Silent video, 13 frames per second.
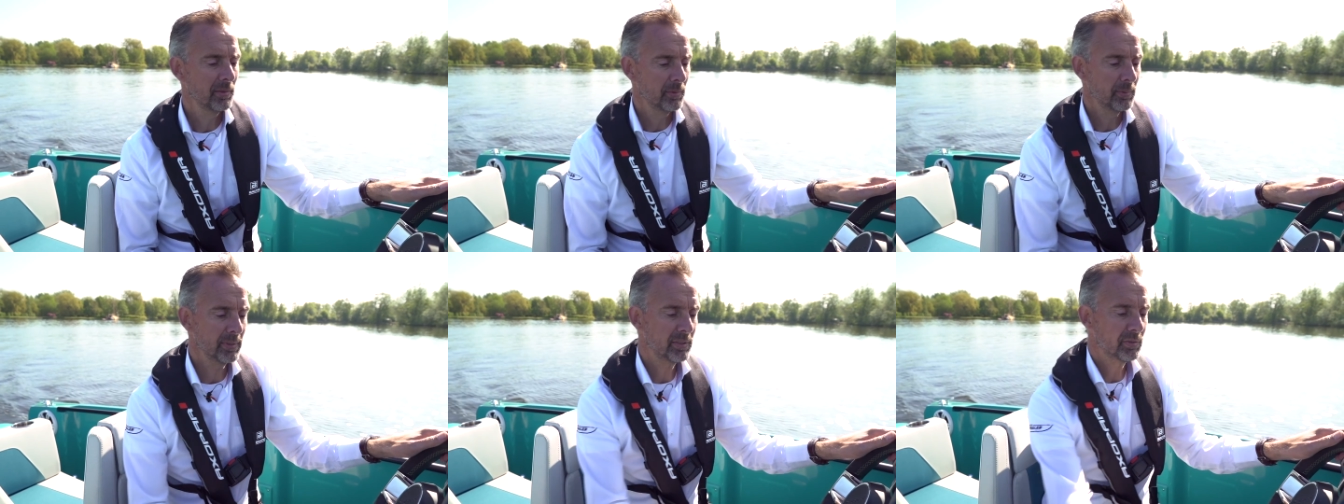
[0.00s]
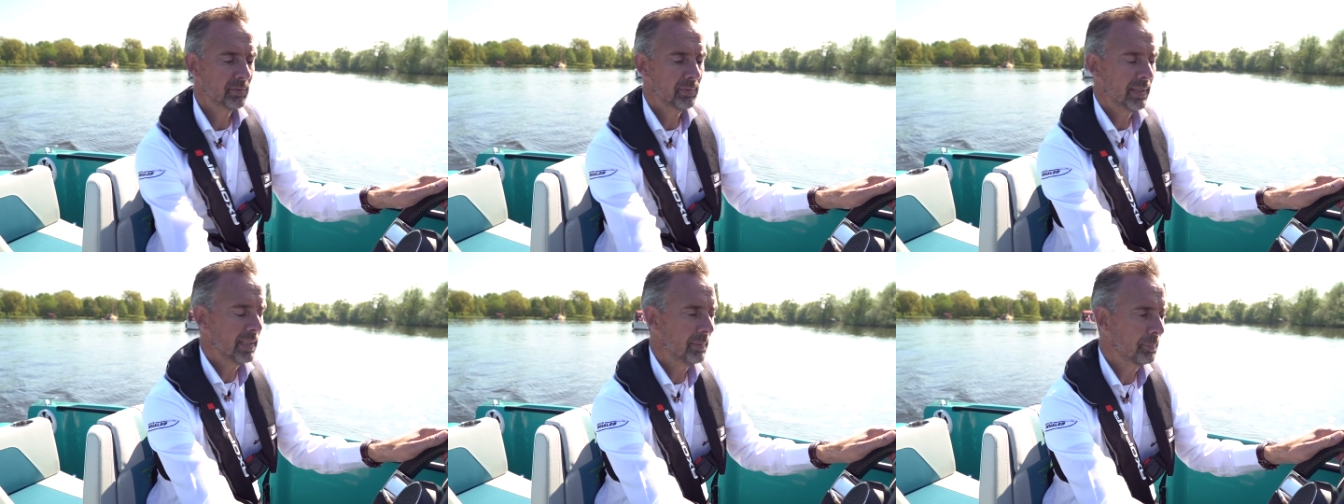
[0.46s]
which is
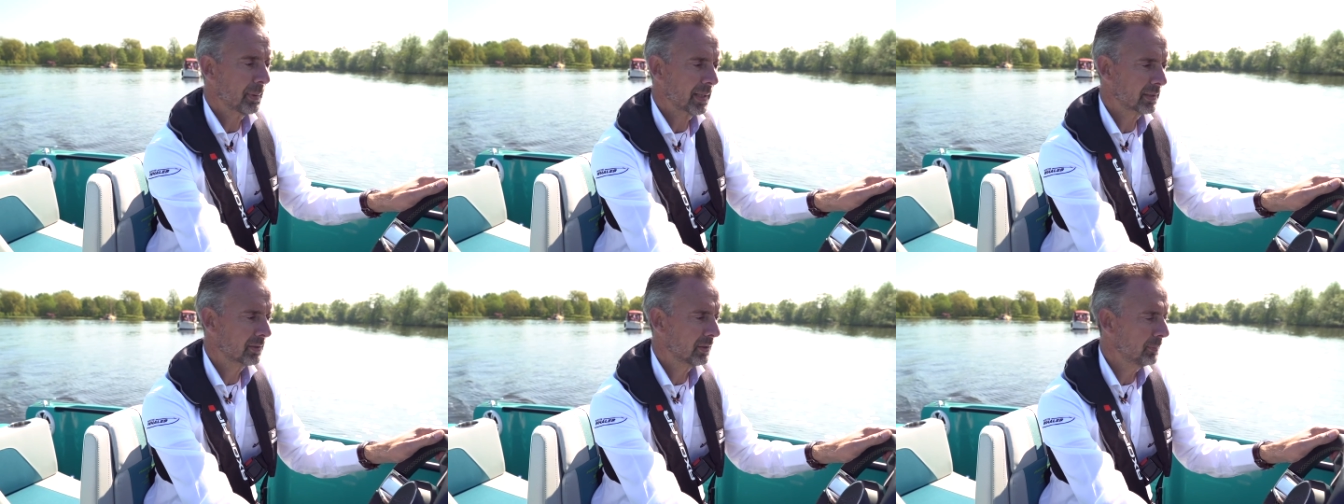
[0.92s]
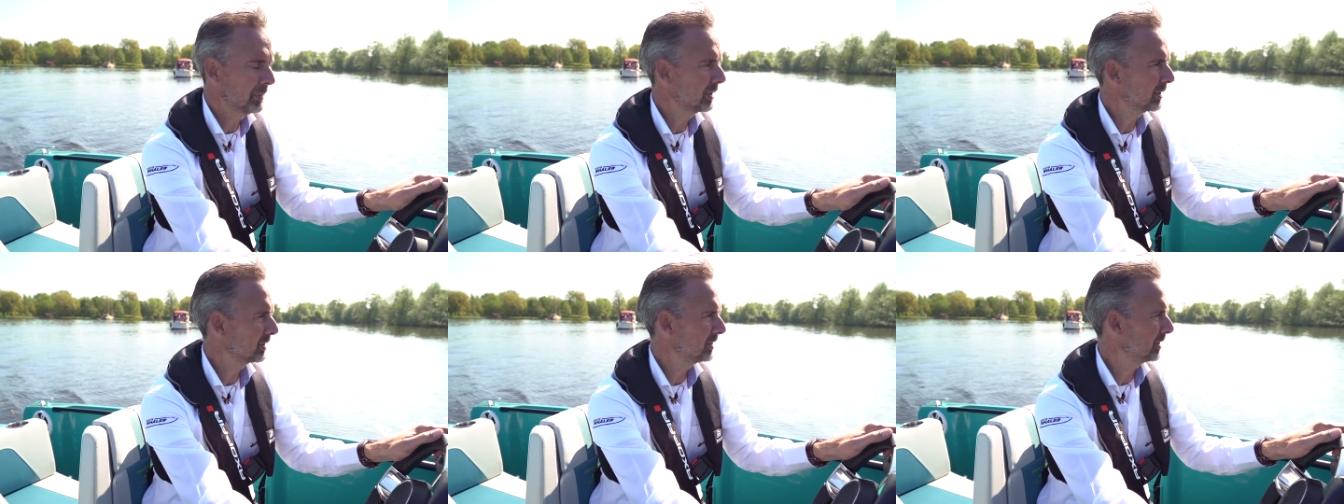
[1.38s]
really practical
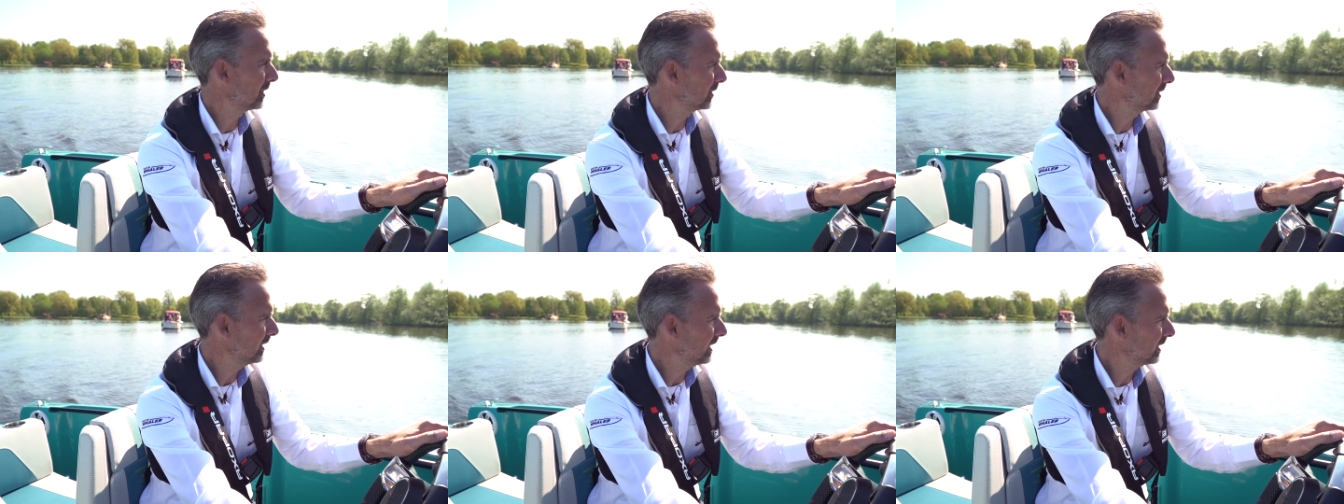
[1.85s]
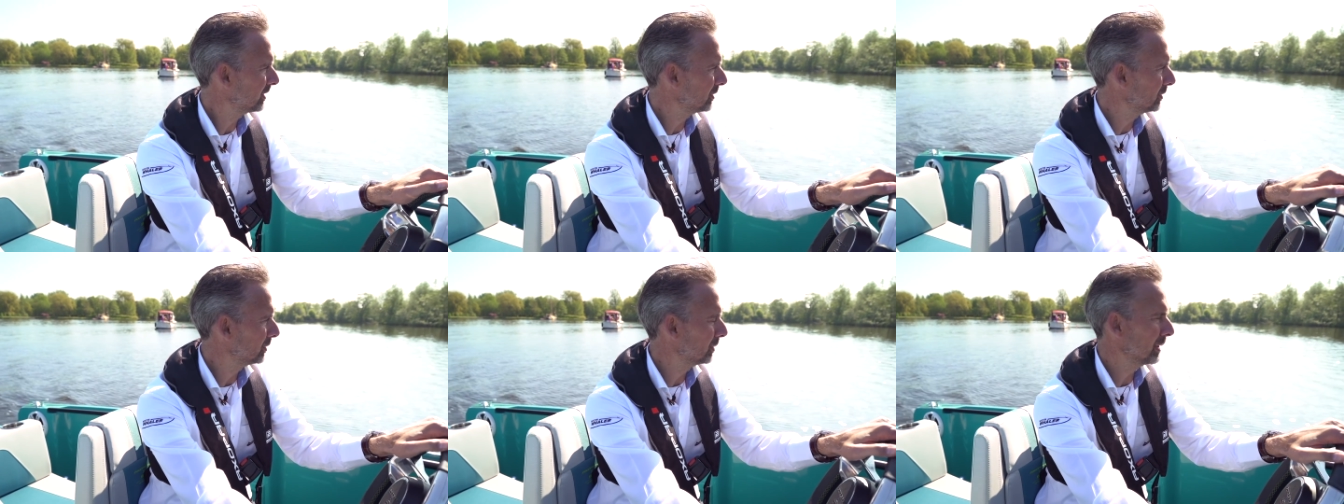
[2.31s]
because you don't need
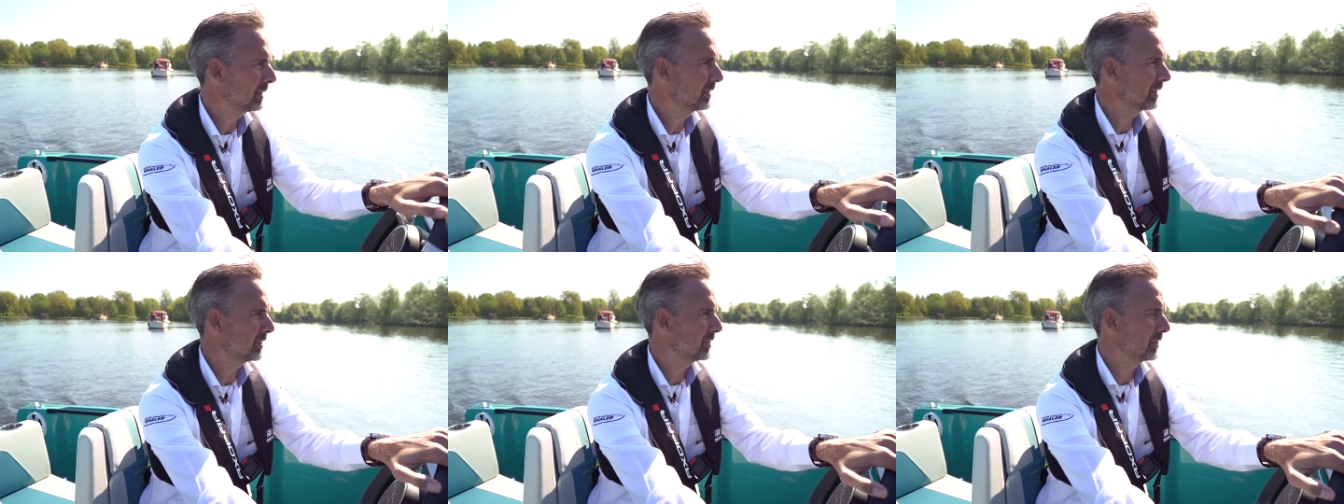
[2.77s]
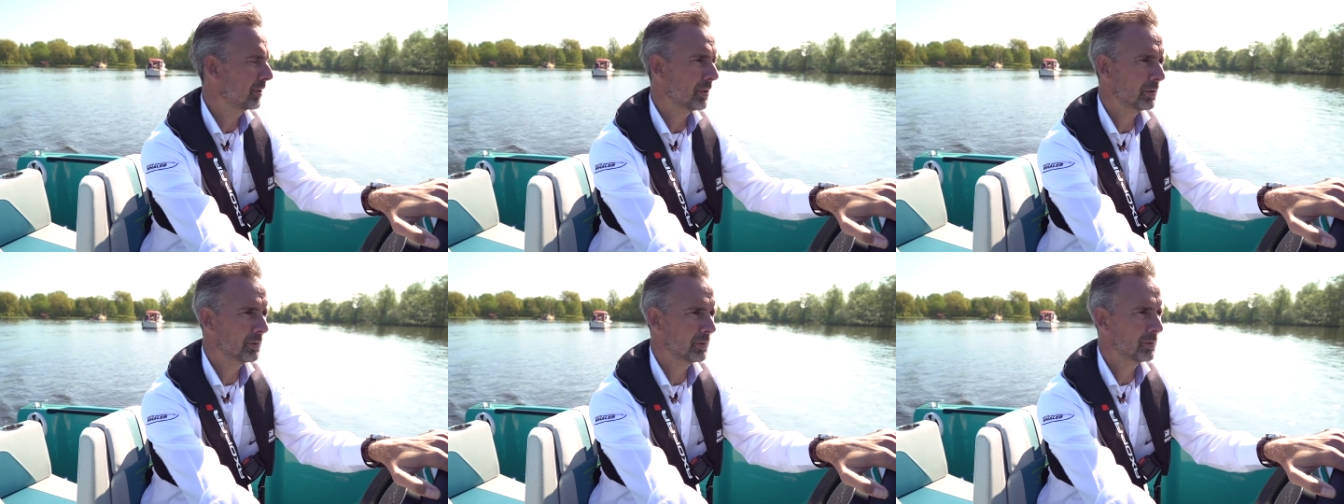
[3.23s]
to touch the
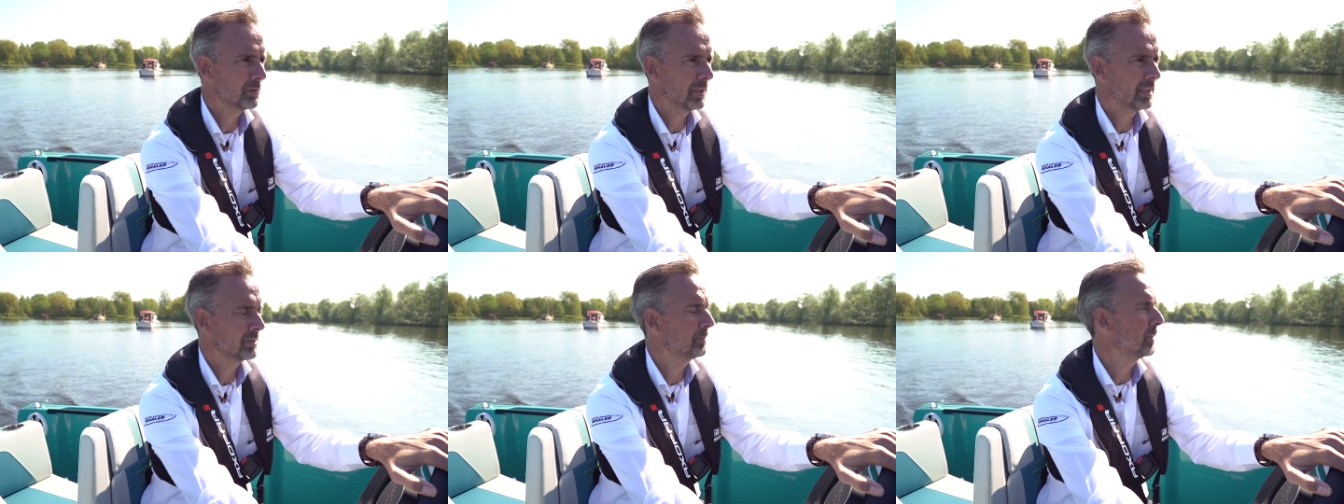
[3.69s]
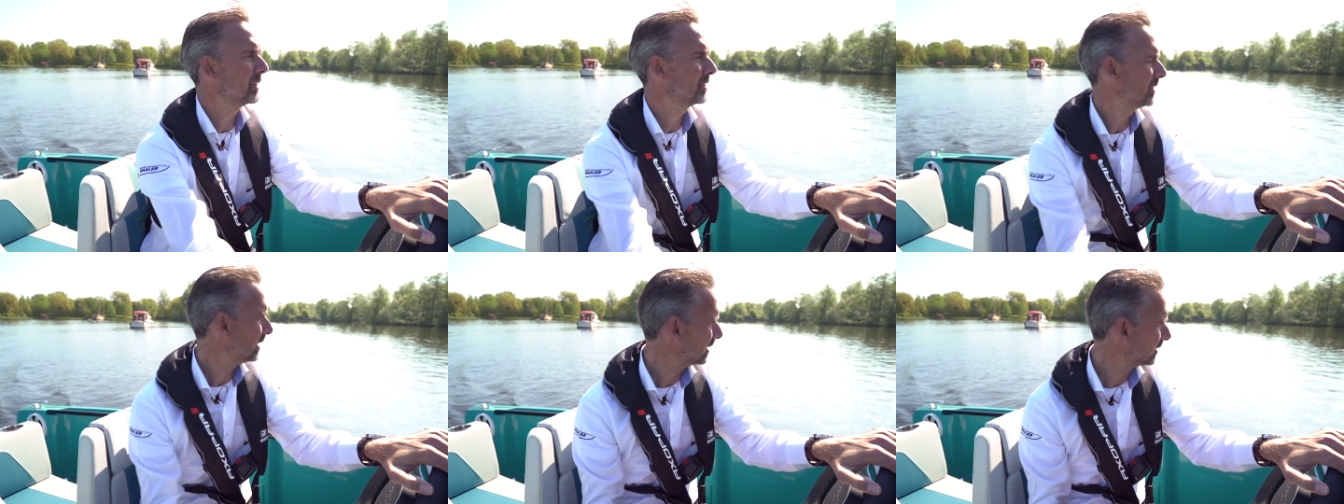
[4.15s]
throttles as
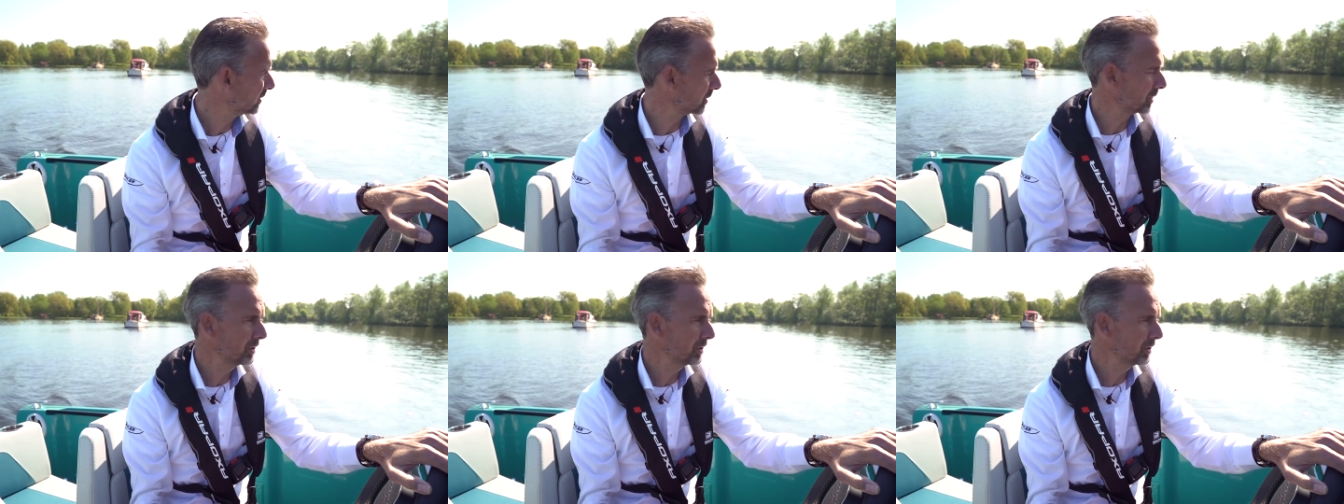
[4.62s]
much as you're